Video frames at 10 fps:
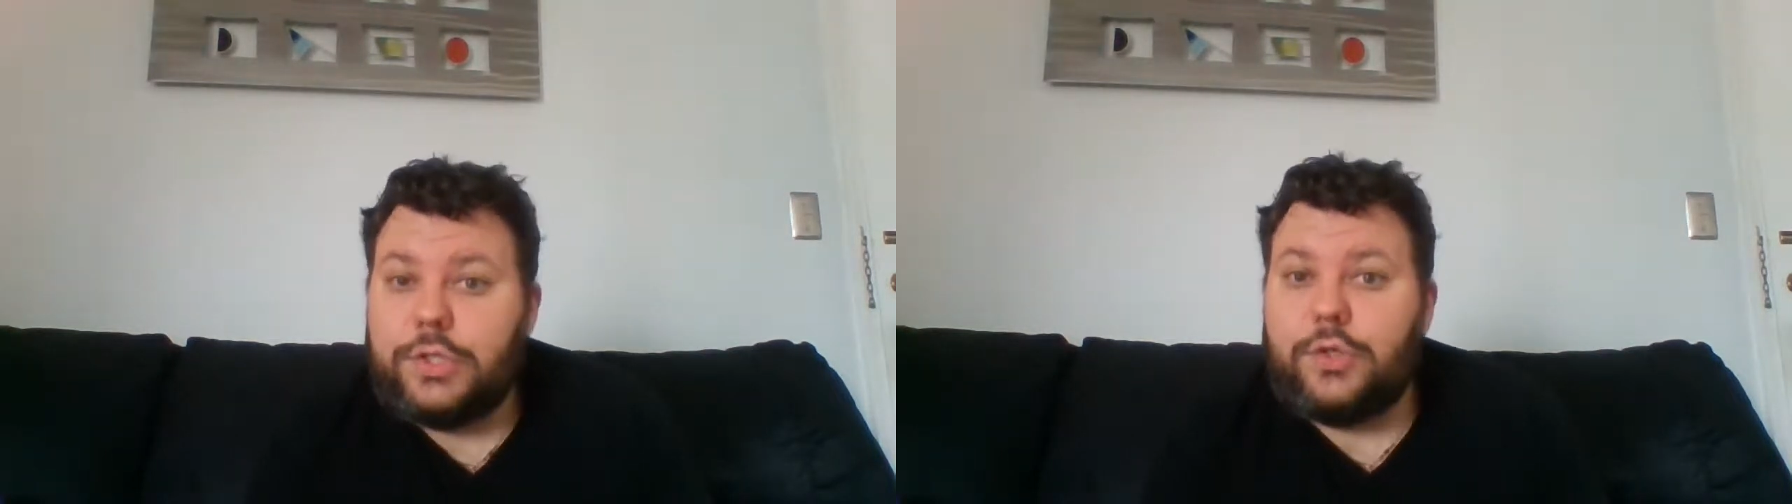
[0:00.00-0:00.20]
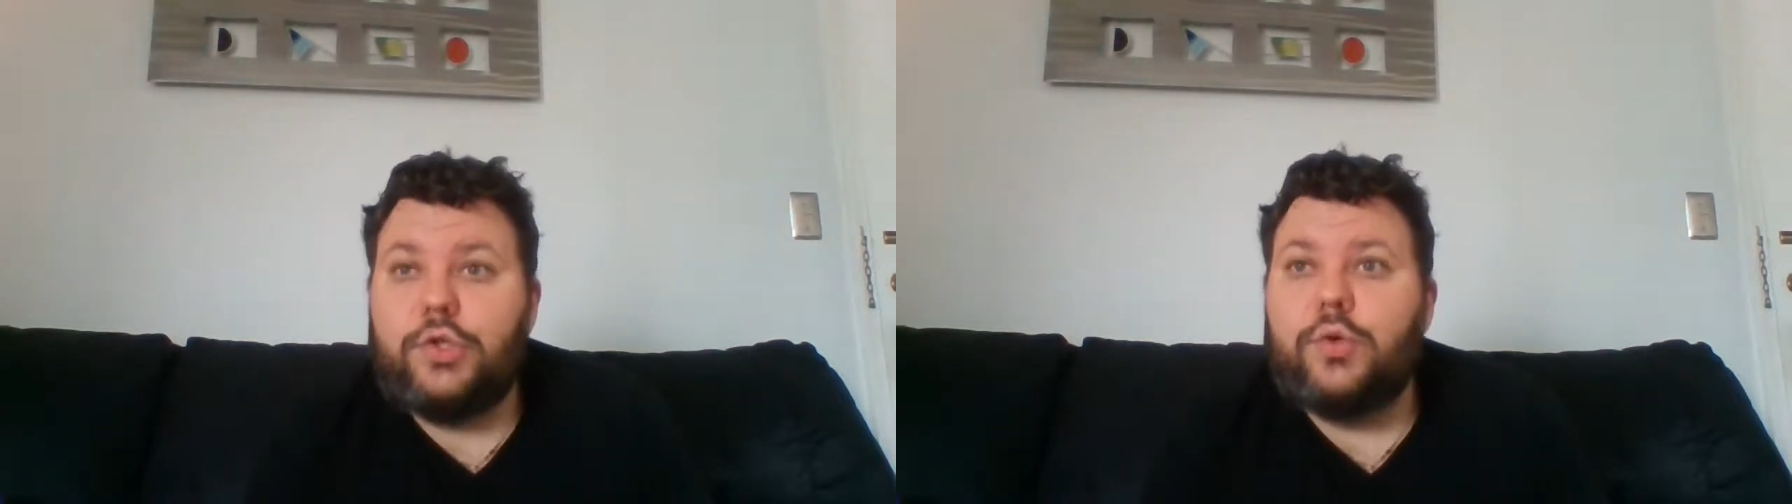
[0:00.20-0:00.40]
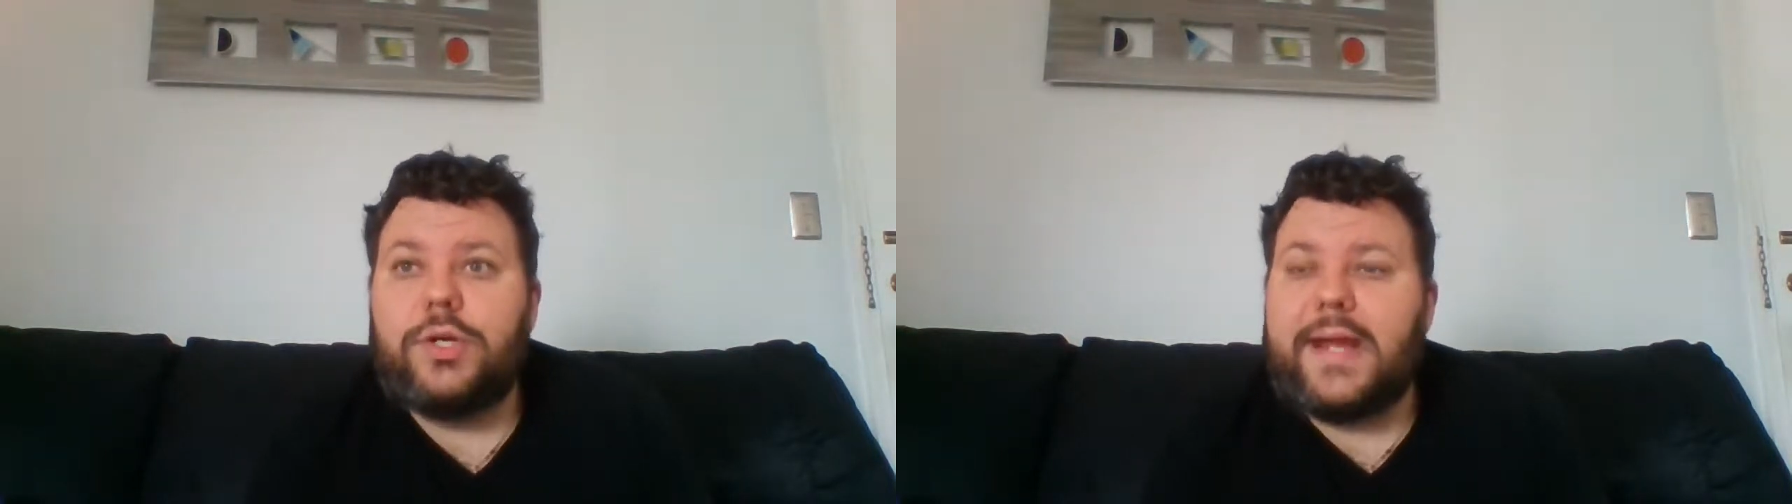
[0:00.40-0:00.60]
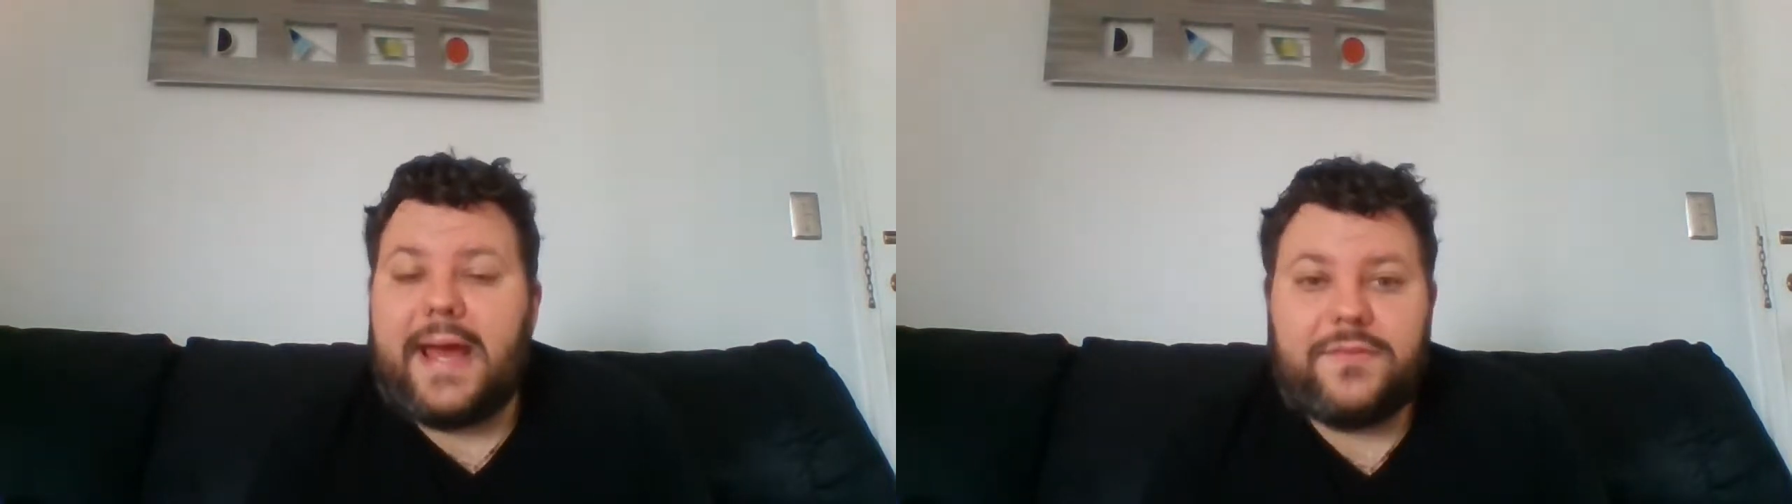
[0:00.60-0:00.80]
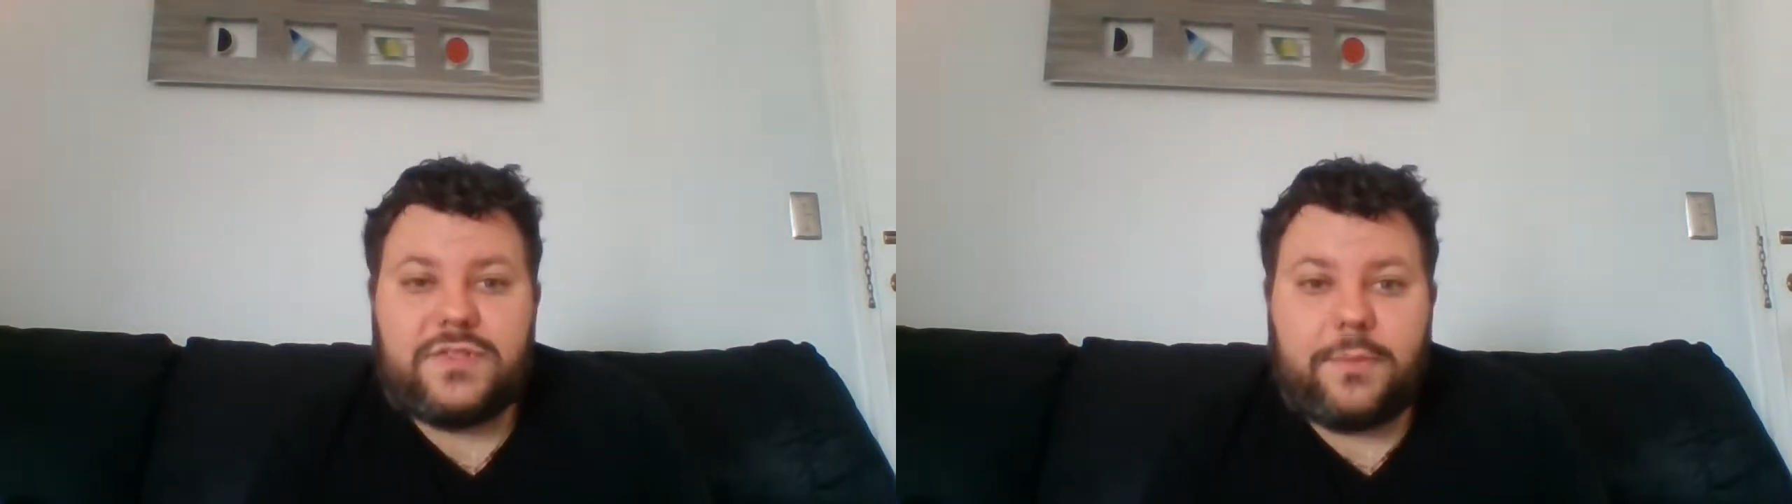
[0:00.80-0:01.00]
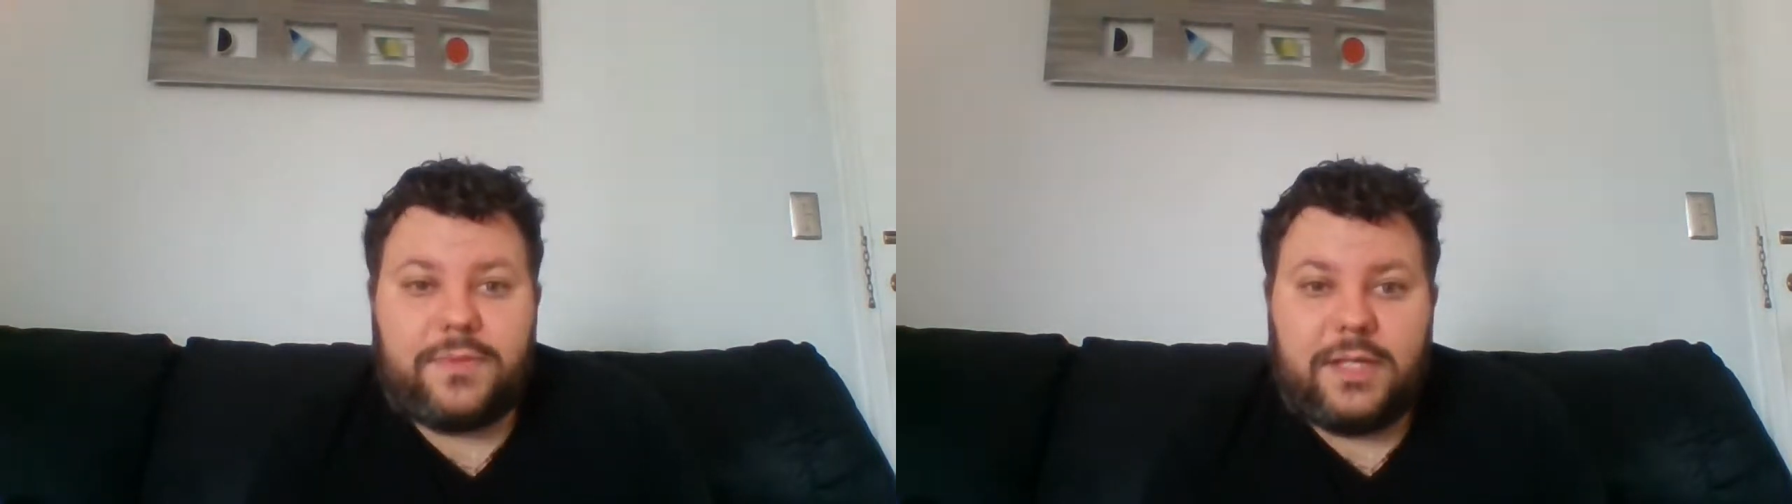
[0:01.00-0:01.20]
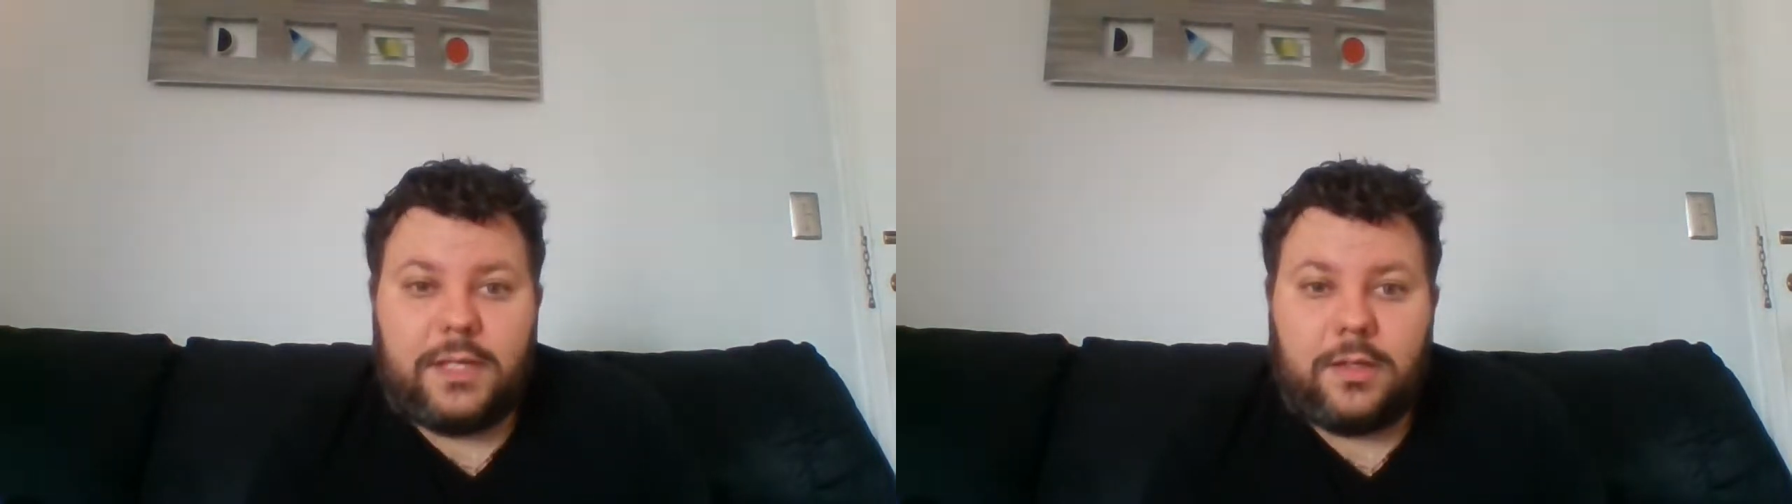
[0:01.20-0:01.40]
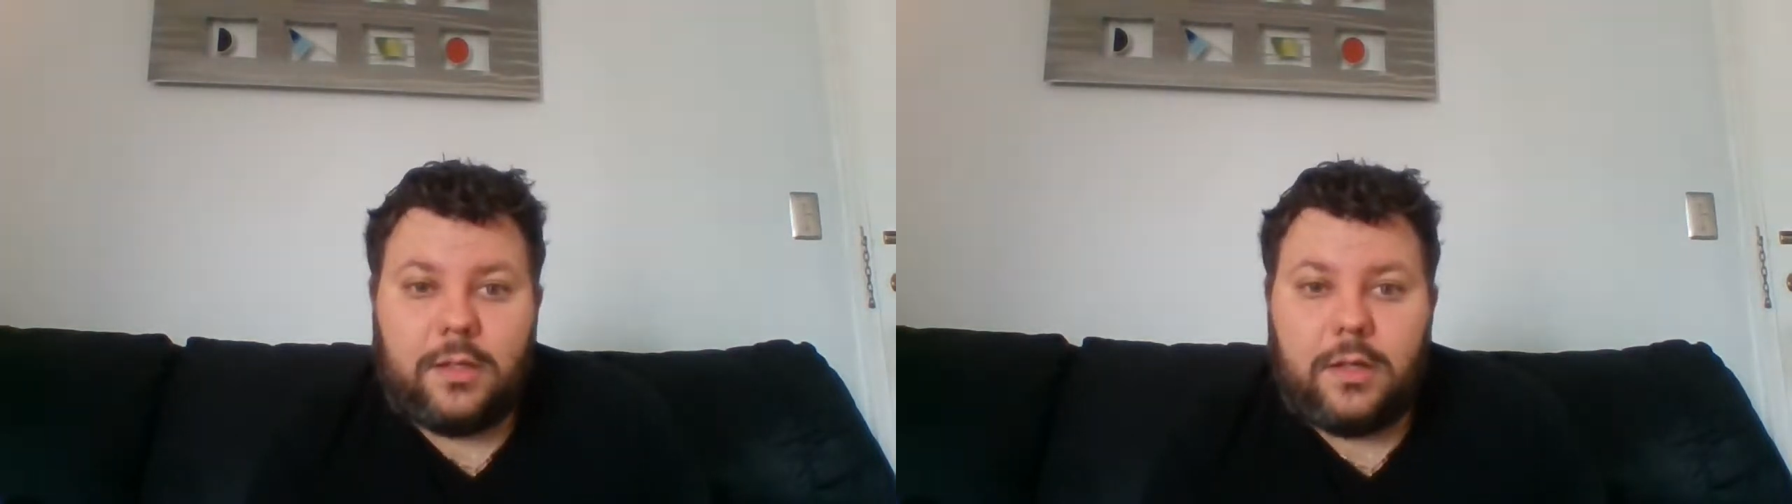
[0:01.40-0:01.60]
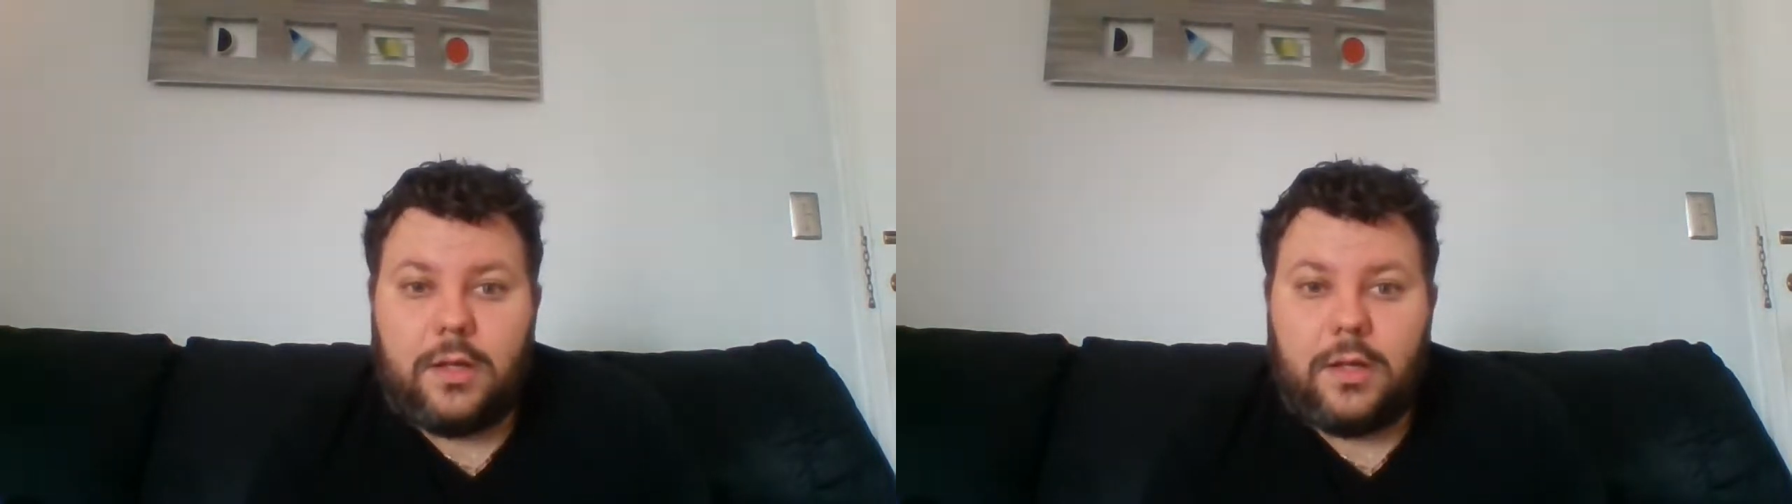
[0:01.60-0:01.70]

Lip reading: You could have something